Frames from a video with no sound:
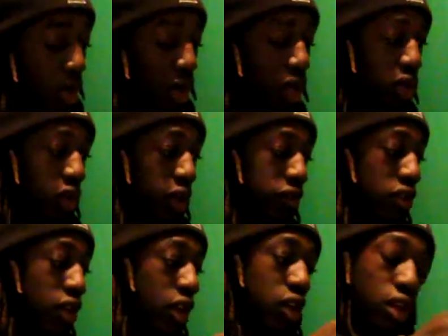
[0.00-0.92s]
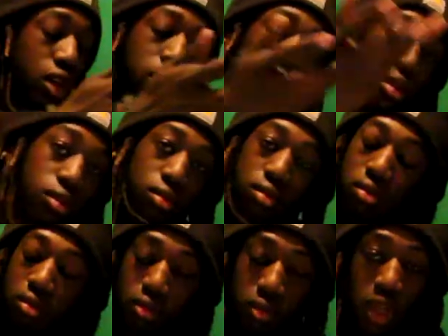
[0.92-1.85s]
on the left side.
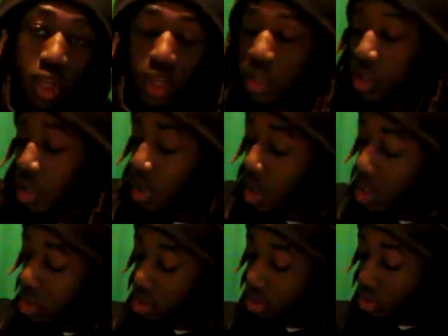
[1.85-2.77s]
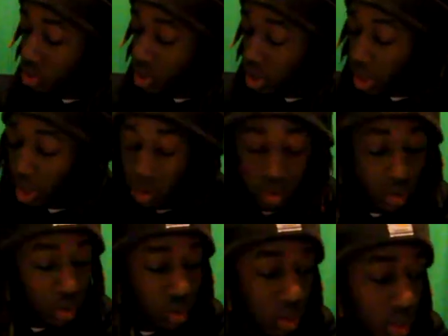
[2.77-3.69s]
Like I said, I just like how it
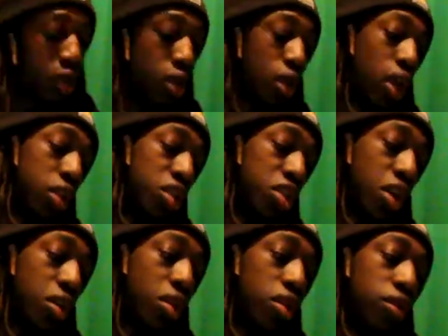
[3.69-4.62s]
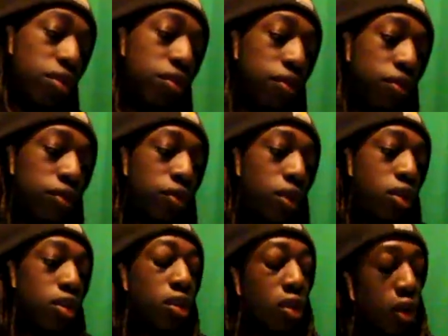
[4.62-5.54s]
looks. So got the checker on the
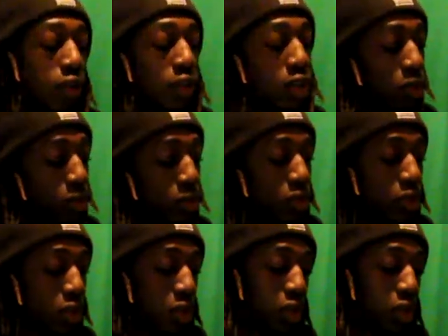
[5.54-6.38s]
front of the nose.